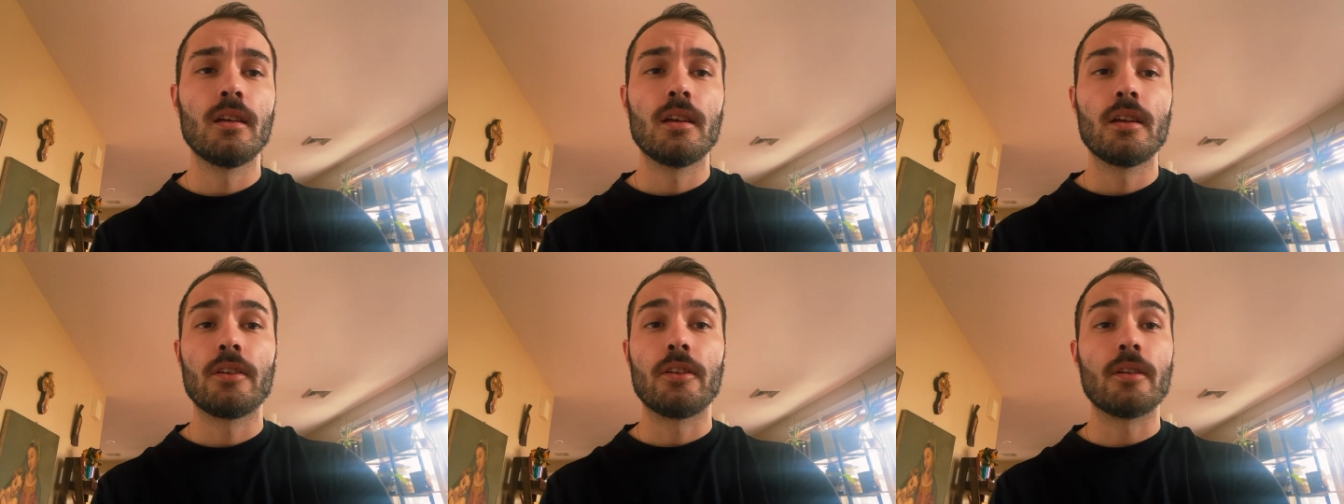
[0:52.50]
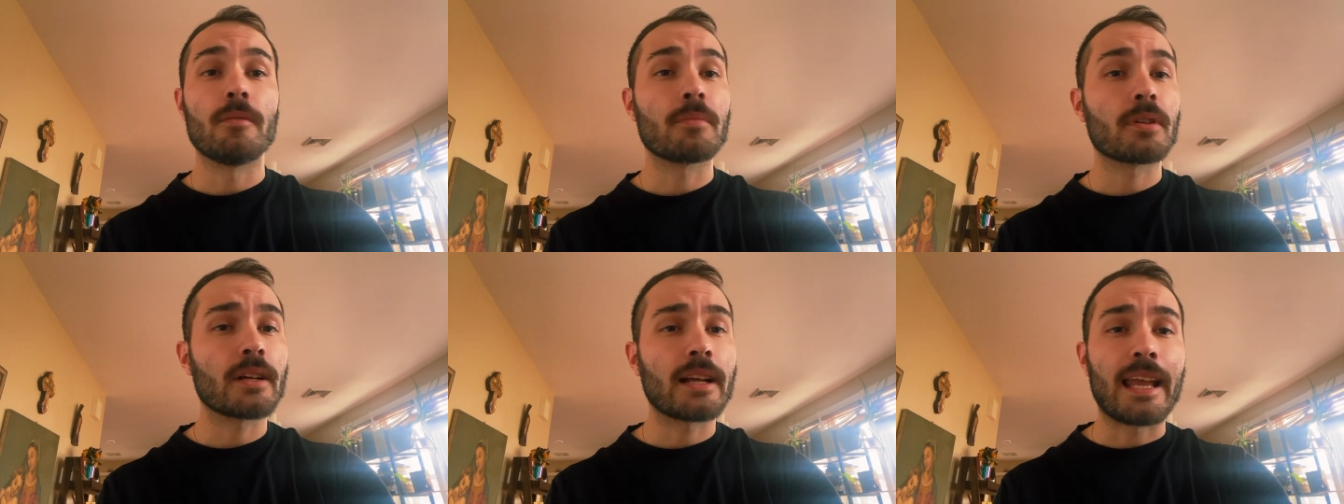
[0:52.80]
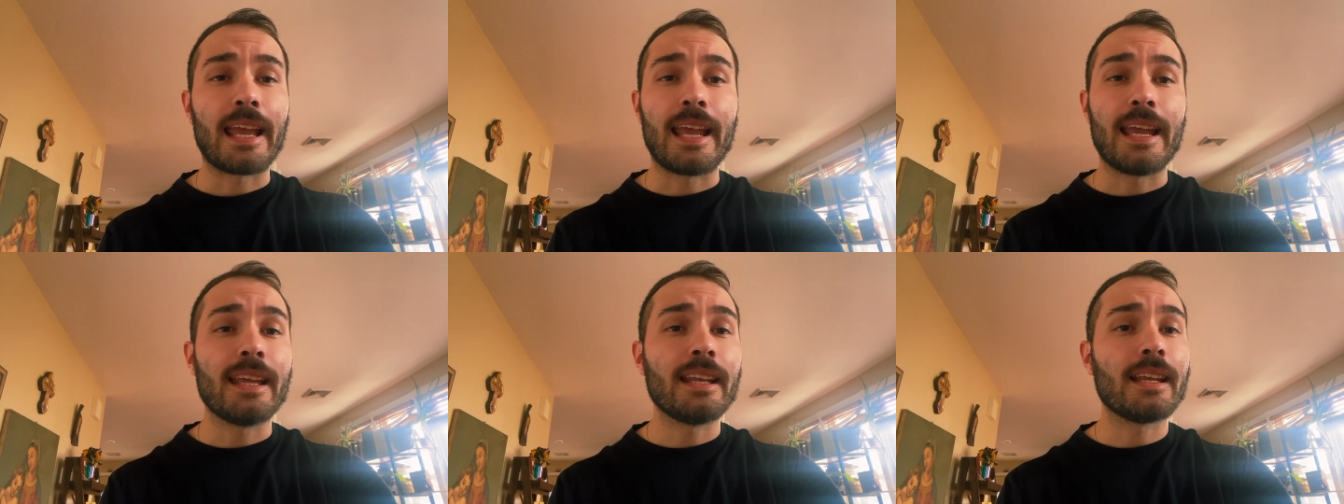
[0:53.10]
Number
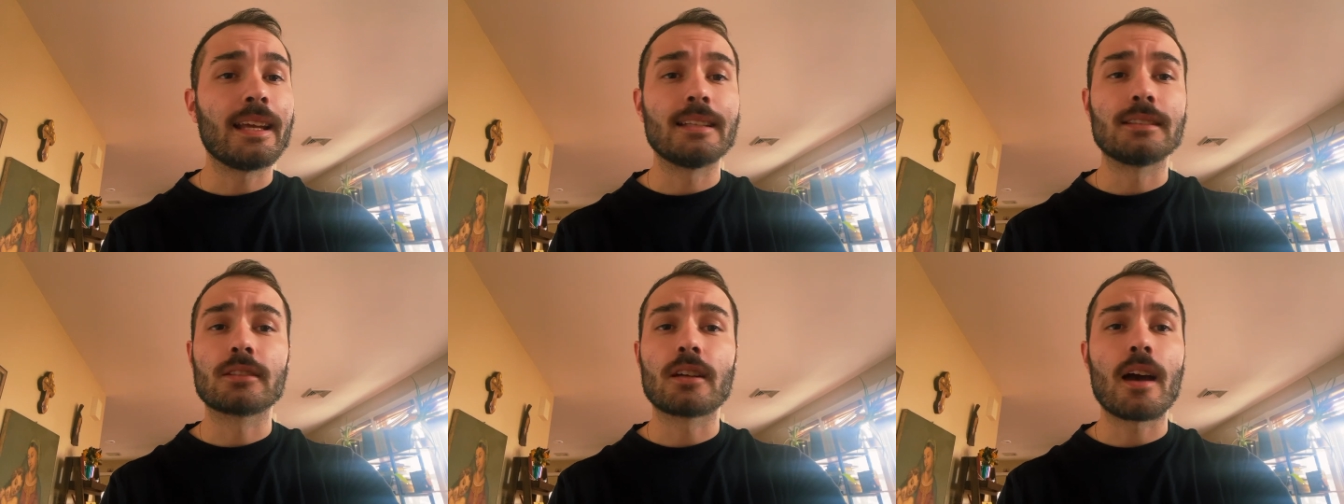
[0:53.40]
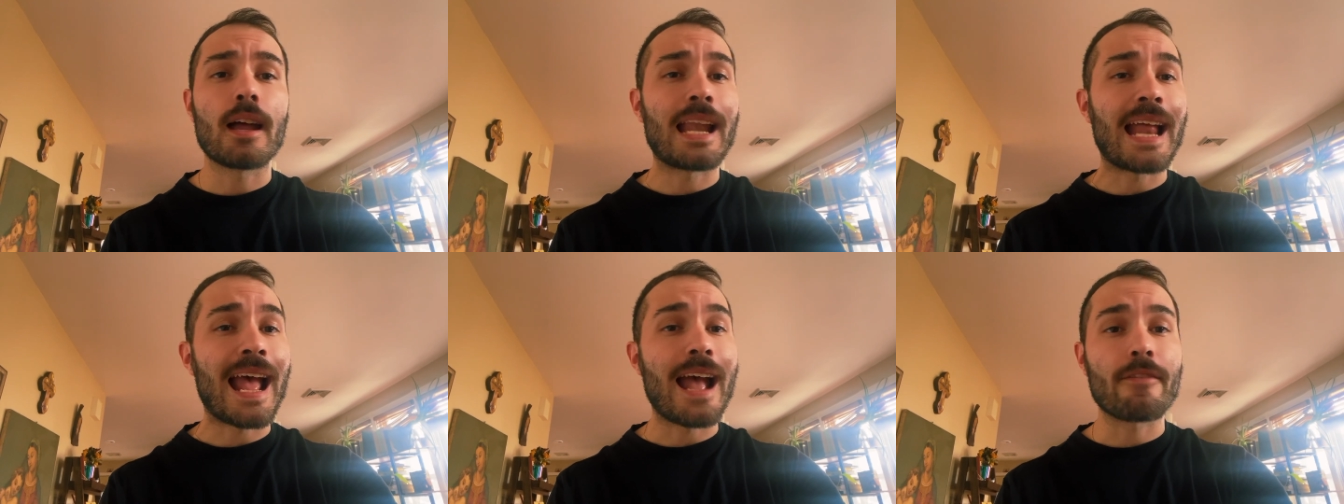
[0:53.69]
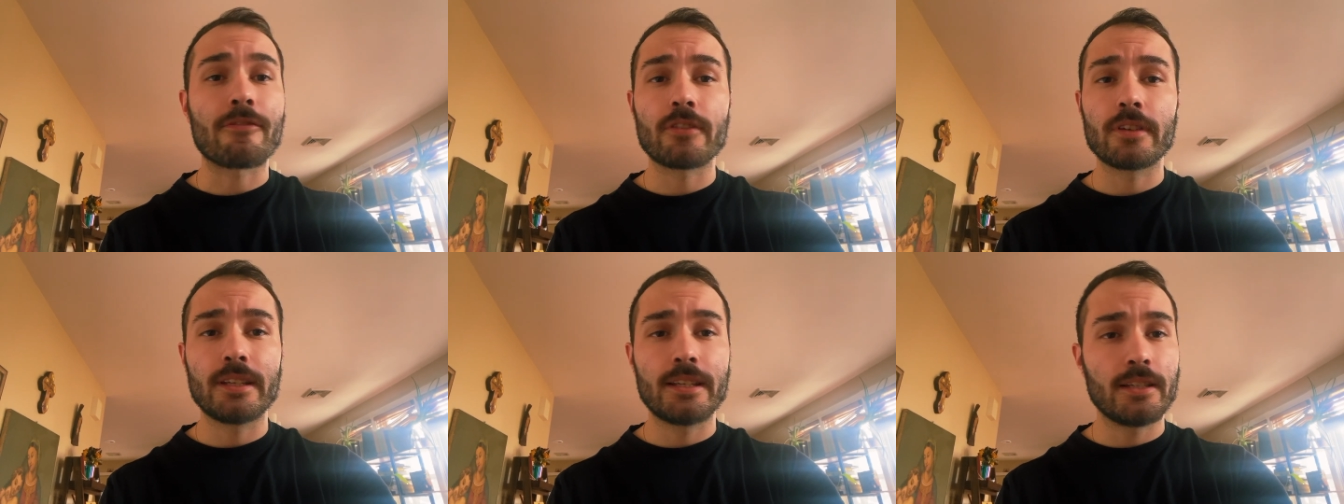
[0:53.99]
eight, it's got
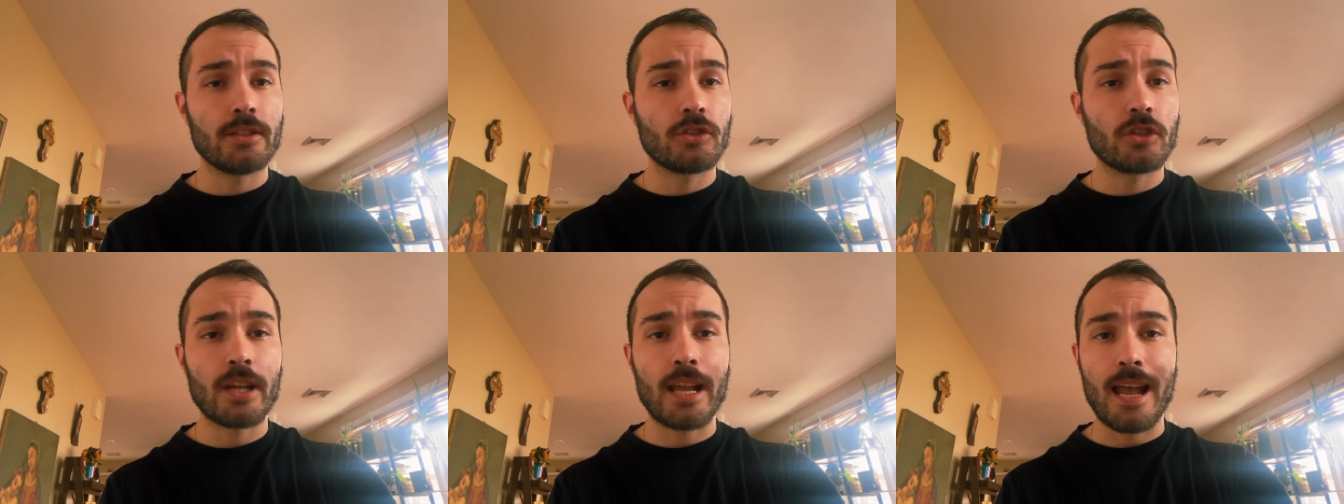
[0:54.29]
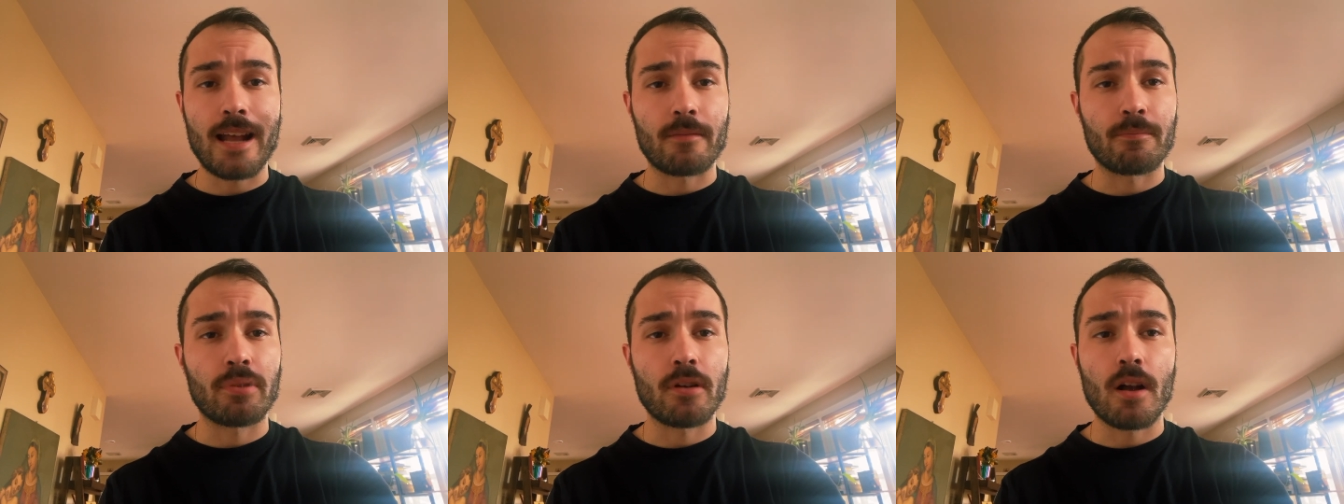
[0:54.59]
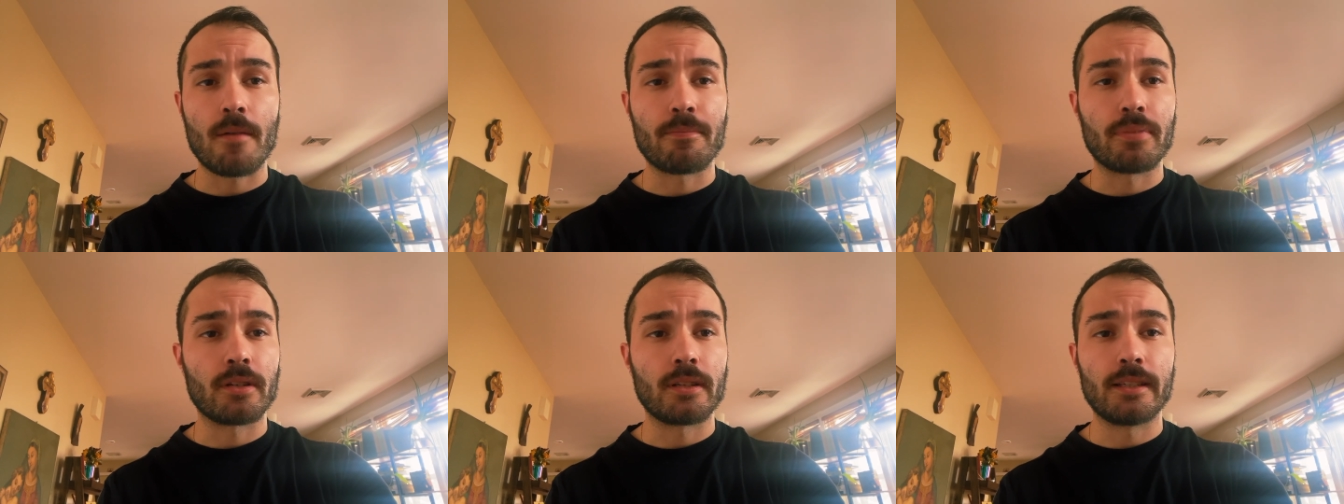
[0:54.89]
aphrodisiac
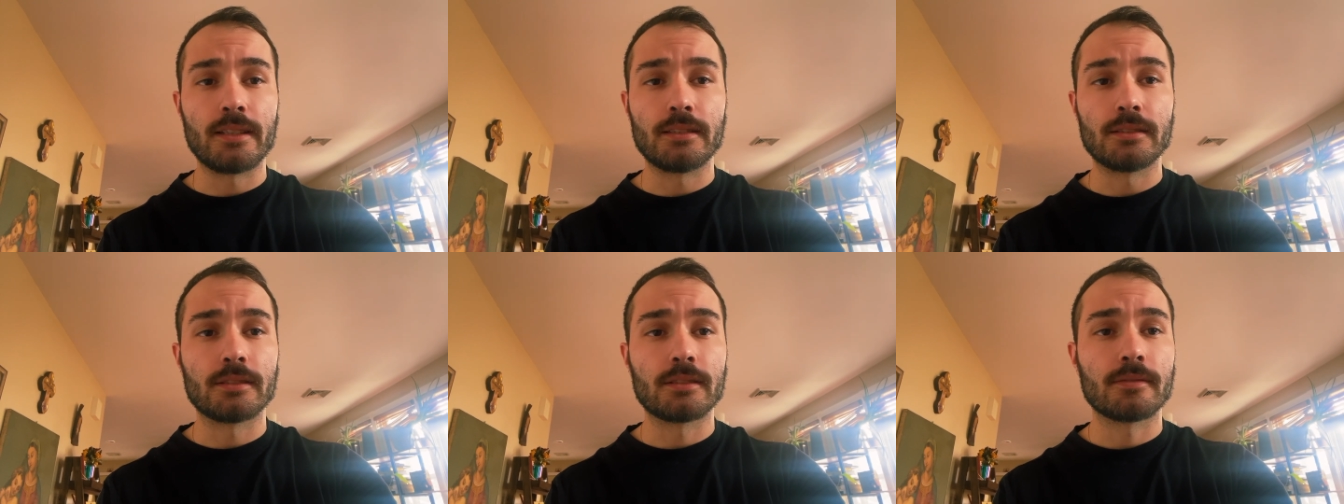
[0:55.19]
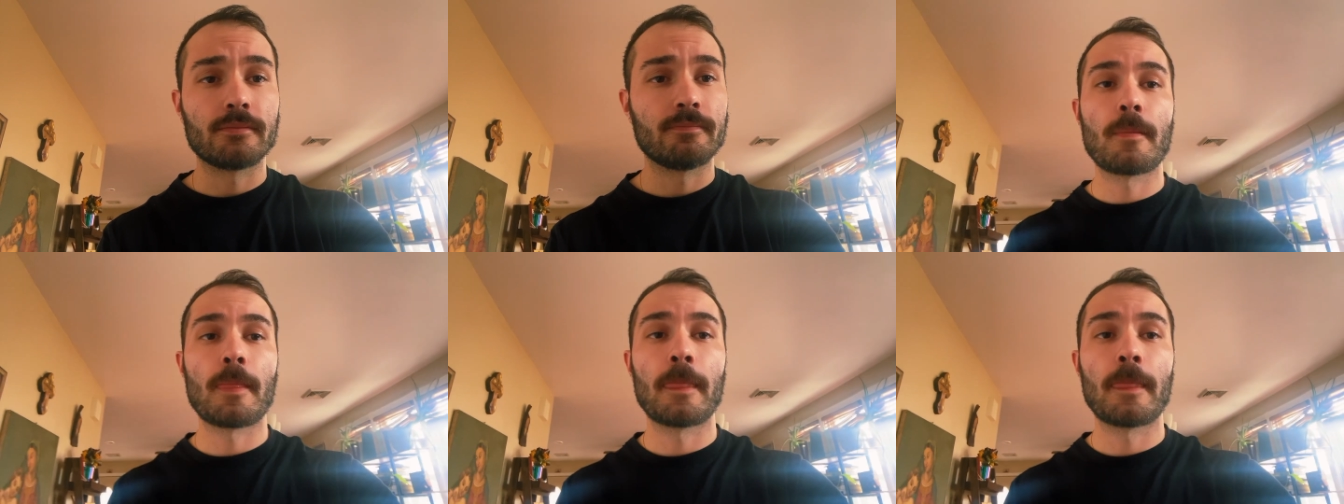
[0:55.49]
properties.